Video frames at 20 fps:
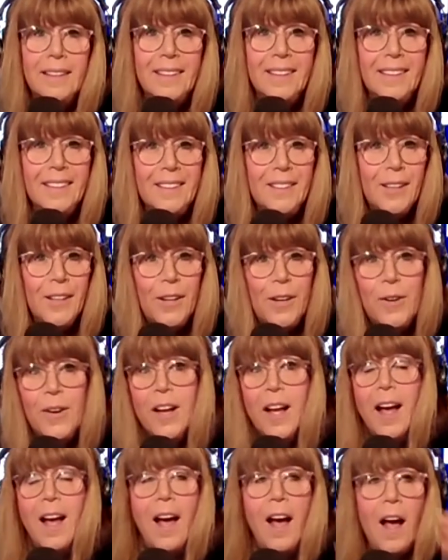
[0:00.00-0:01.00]
You know,
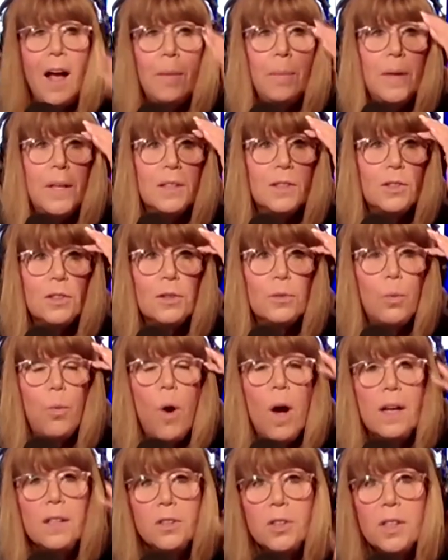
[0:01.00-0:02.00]
I mean, just
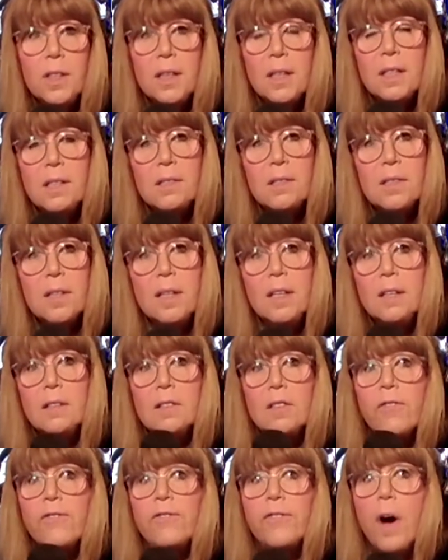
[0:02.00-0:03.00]
watching these
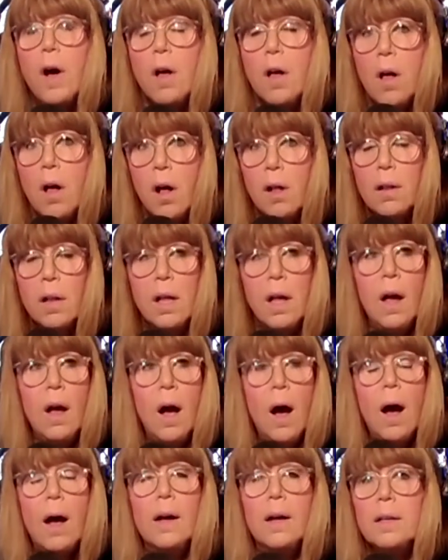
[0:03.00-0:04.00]
cities fall
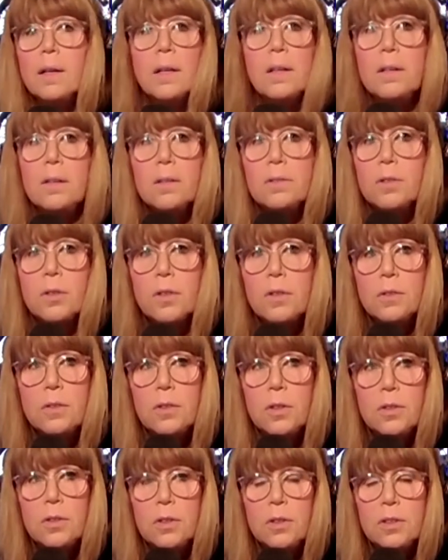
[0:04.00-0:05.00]
to
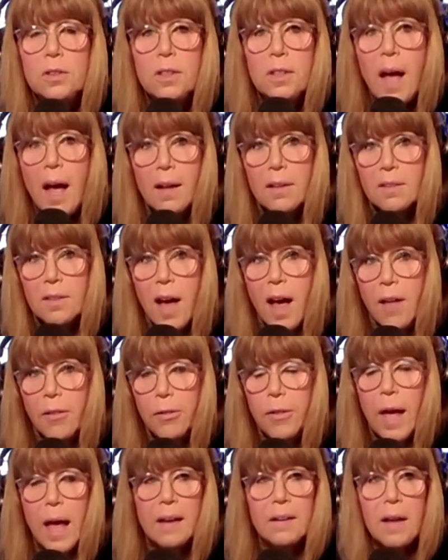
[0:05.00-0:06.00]

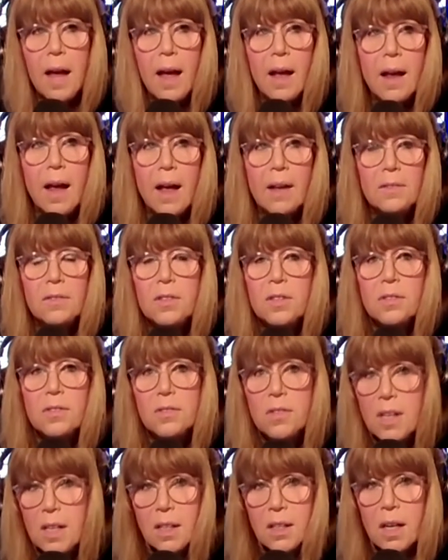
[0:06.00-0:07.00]
death and to
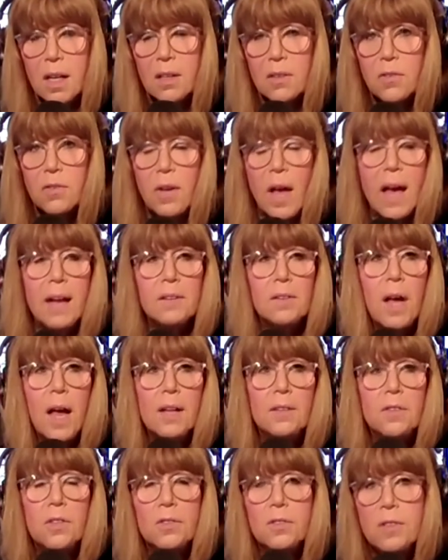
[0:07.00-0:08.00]
sickness
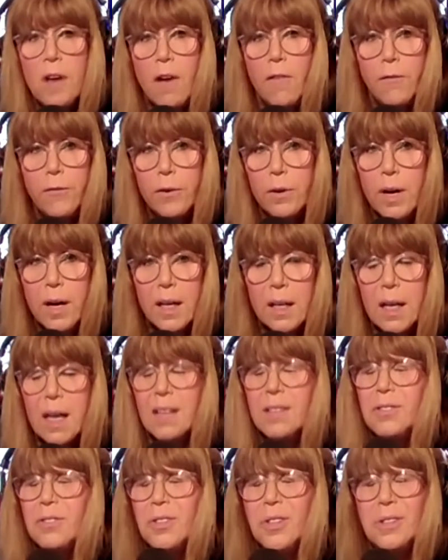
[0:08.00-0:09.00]
and to suffering
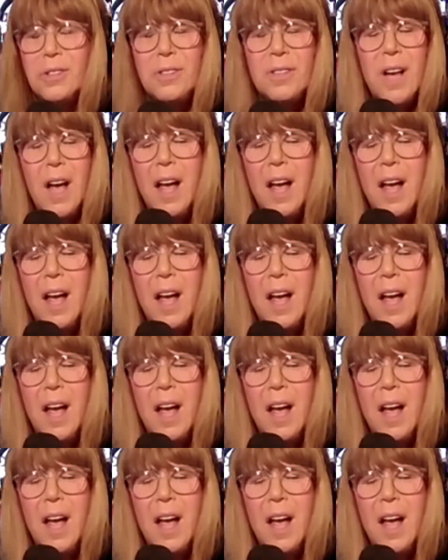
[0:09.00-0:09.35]
is just.